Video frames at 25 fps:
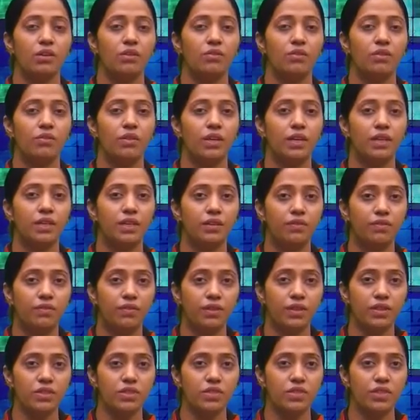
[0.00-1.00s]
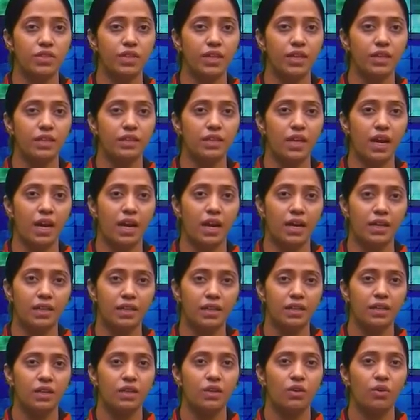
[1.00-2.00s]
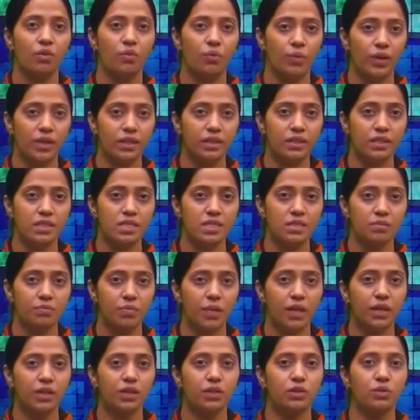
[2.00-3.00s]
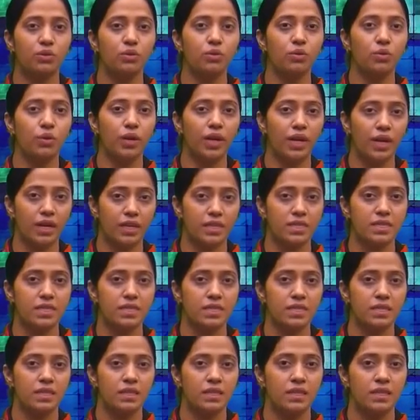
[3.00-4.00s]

We will differentiate that with respect to x.